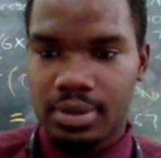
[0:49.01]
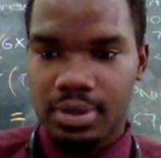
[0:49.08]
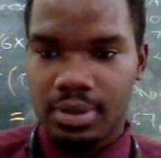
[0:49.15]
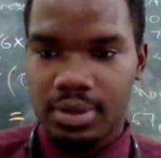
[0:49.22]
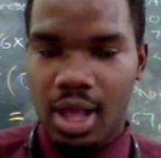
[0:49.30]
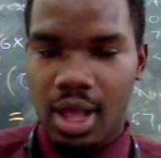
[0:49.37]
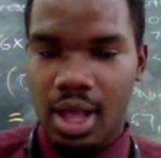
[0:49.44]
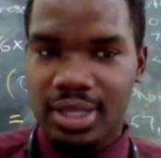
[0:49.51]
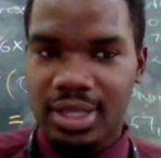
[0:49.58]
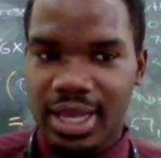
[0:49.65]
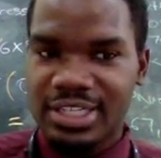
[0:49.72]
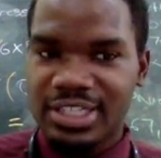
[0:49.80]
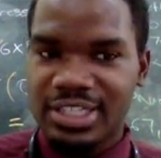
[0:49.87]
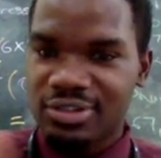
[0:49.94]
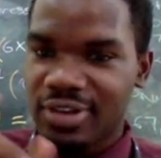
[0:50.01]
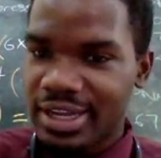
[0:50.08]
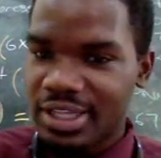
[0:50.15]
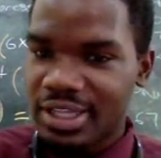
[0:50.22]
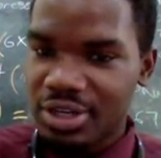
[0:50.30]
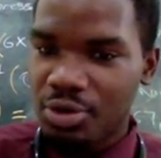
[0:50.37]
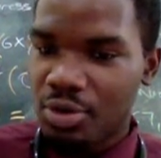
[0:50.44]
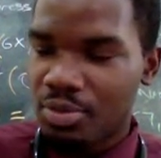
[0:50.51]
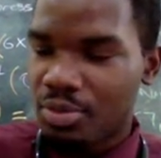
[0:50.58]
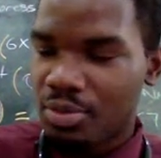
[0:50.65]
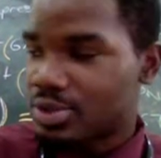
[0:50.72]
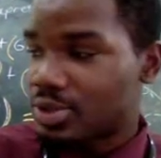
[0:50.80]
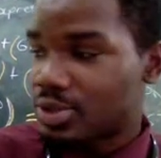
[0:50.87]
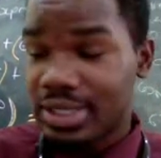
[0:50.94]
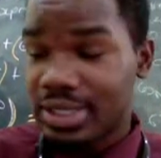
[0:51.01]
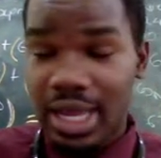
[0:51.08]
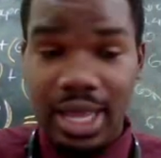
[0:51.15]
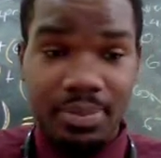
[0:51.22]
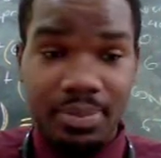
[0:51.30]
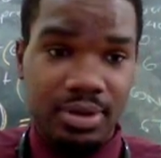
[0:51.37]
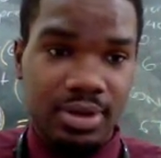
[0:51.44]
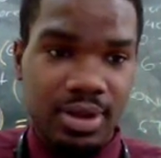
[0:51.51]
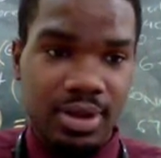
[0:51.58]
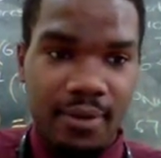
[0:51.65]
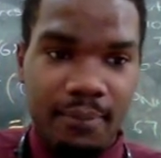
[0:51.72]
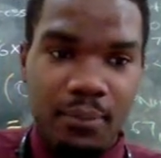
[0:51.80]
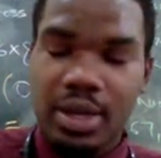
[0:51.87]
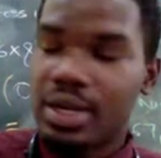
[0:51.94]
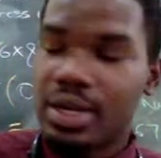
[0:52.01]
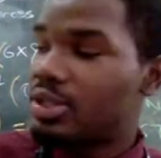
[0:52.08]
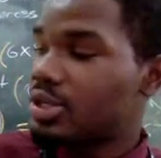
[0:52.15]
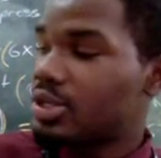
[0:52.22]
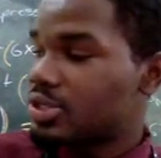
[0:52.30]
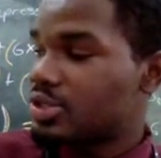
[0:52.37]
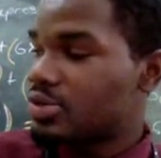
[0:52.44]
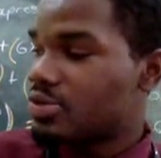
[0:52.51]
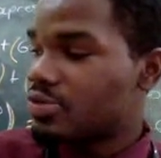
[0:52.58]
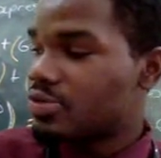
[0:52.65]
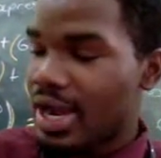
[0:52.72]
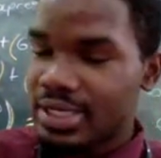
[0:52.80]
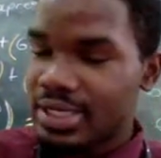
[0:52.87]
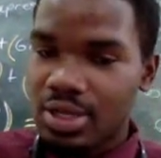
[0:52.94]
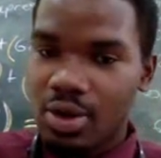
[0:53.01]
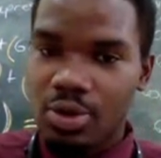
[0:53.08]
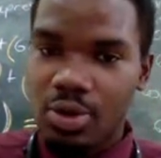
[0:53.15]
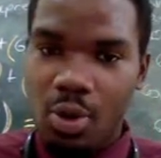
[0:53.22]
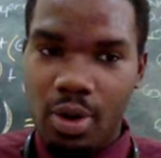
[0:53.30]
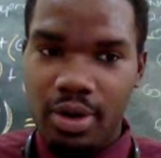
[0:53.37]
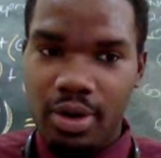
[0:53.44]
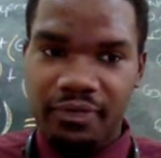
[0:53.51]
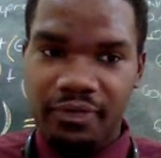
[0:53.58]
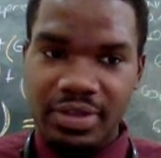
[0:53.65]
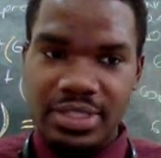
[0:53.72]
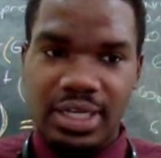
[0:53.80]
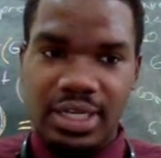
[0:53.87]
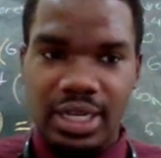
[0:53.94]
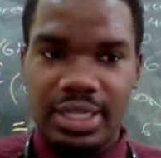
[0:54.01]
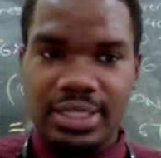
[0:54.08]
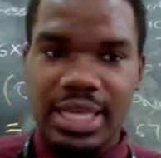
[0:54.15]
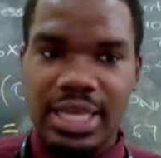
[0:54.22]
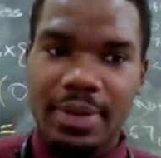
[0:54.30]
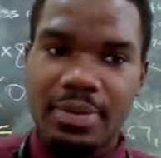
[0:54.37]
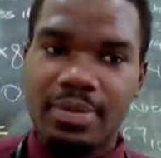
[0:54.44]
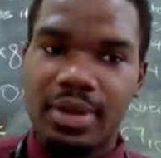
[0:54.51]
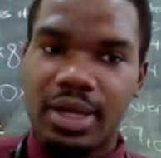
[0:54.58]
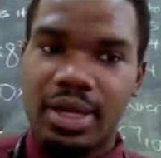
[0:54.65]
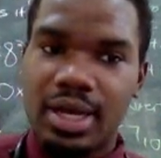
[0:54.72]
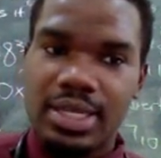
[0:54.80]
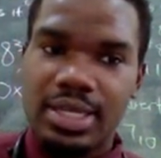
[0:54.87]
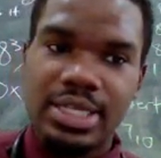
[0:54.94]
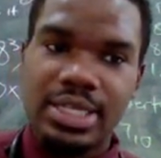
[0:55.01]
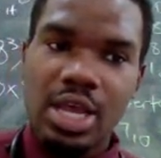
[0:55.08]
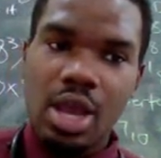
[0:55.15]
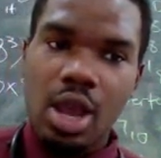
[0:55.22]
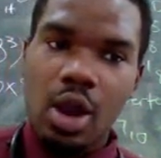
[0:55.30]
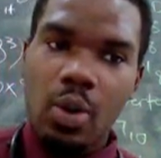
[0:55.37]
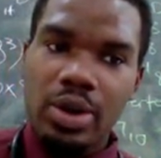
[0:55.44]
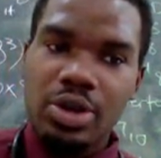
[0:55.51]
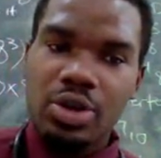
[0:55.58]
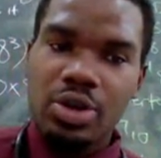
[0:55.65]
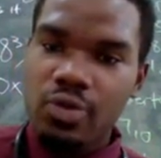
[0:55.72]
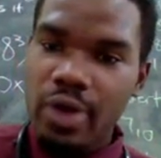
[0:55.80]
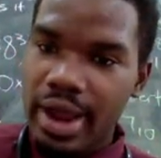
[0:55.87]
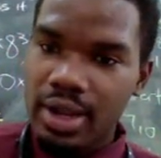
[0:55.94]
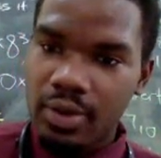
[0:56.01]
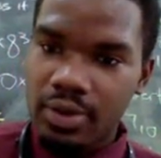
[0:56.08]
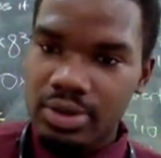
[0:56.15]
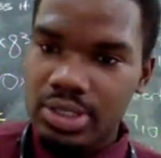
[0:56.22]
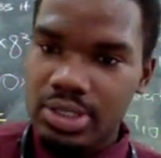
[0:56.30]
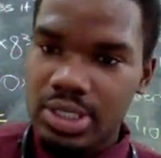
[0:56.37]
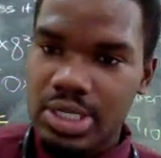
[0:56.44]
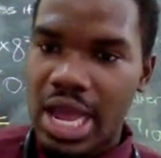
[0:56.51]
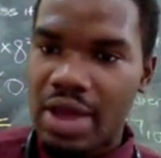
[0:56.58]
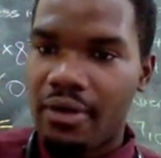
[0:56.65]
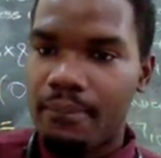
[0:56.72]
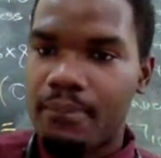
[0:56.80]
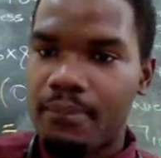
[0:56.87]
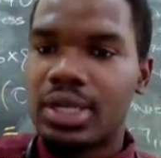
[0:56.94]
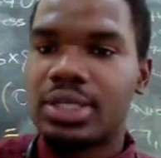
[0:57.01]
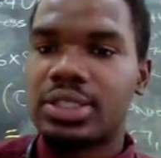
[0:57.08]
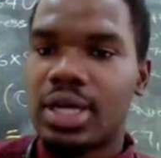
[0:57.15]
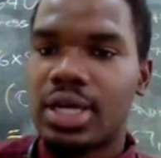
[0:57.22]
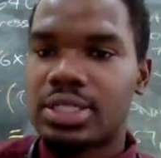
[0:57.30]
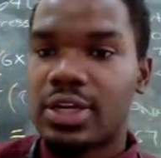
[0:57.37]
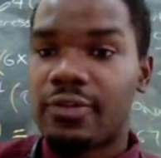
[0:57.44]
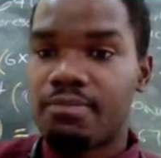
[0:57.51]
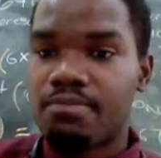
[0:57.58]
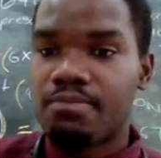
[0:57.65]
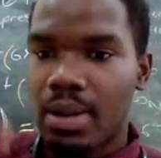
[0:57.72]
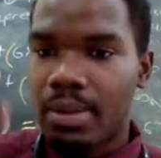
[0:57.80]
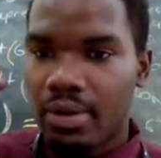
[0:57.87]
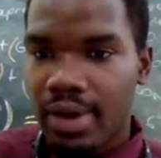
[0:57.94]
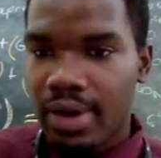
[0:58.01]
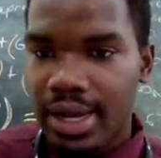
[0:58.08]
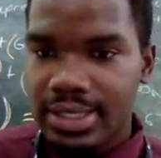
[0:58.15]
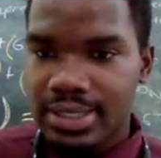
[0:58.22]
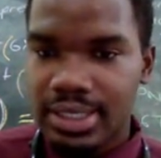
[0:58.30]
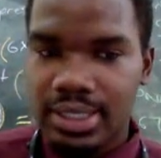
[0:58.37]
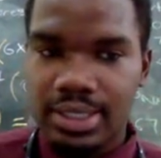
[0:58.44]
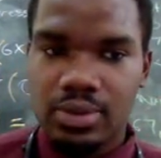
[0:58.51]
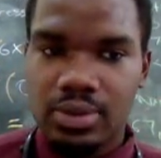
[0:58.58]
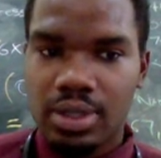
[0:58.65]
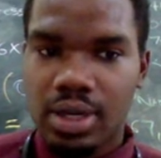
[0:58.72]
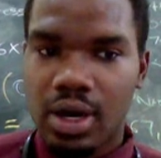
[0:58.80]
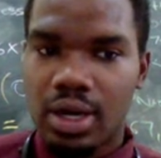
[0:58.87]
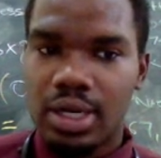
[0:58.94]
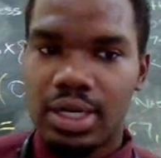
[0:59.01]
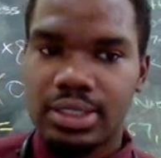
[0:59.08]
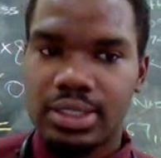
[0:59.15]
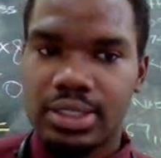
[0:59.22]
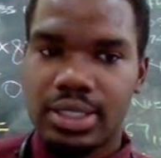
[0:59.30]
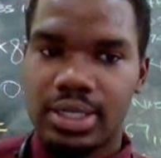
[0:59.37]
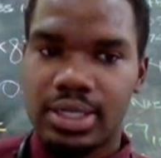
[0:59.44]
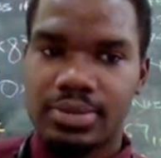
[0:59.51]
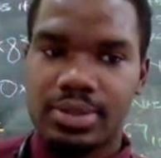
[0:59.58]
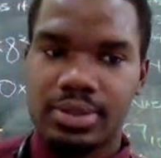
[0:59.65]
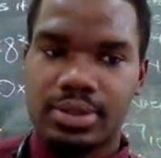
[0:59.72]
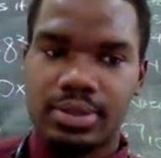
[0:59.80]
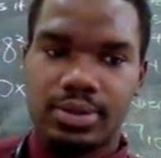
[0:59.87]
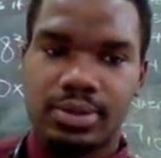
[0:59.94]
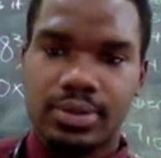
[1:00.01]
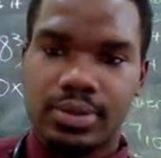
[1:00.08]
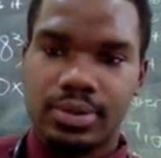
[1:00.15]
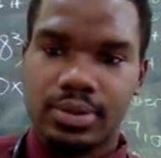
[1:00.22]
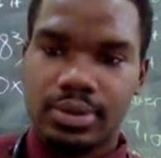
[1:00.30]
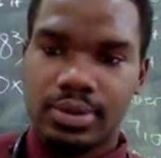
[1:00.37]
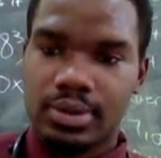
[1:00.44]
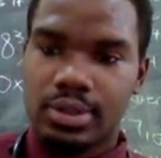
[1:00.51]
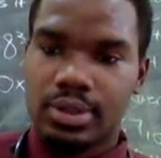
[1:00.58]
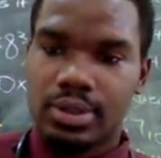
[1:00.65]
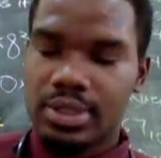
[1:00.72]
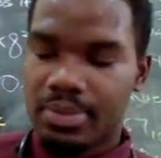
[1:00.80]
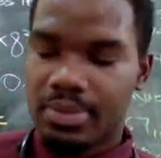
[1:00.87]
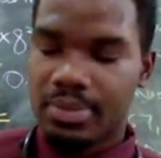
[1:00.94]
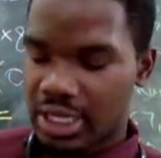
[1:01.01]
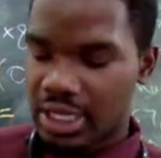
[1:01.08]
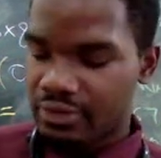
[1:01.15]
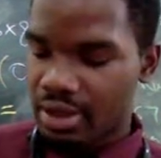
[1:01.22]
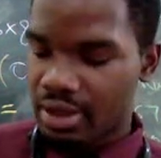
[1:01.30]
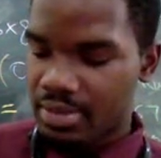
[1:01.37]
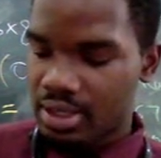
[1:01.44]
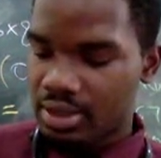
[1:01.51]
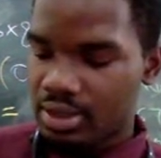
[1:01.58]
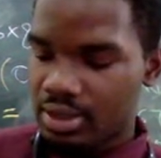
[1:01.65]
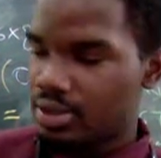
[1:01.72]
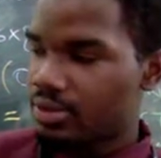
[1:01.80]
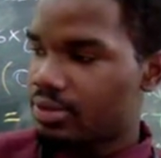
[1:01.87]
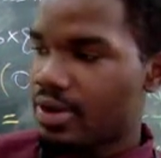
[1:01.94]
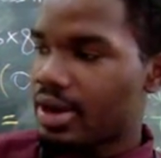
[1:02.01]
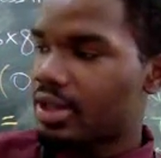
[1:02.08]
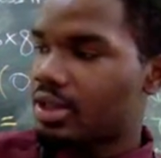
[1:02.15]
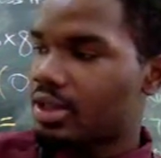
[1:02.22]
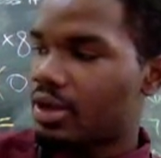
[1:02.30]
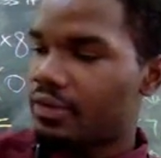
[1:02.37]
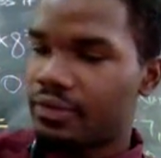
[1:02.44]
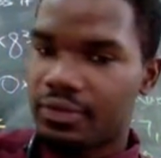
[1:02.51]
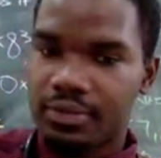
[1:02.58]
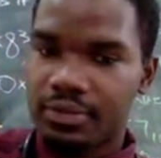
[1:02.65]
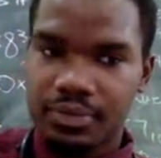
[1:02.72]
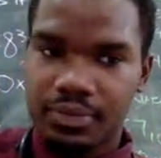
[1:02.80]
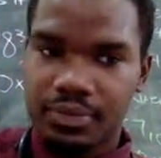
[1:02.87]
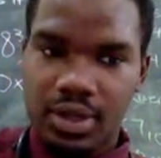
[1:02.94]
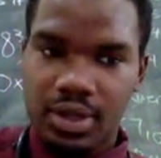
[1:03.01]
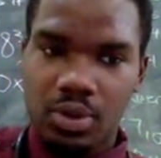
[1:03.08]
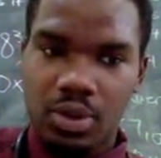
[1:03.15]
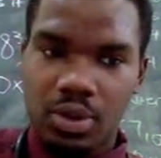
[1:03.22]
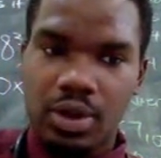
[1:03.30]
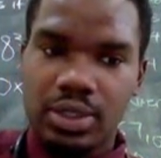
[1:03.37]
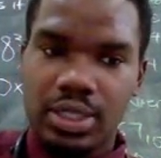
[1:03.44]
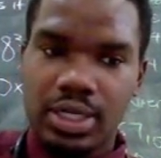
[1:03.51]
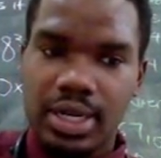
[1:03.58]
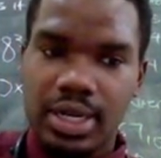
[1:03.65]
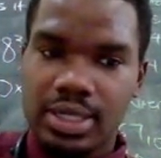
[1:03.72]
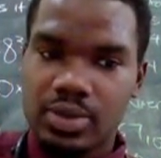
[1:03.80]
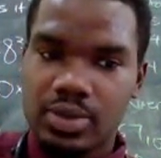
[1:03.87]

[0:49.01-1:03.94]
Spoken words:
I want you guys to write in your notebooks or type it. But you need to just write it down or physically type it, because when you write the question, you have a better chance of memorizing it on later times. So I'm going to give you a minute to write that off. Then I'm going to go to the next one.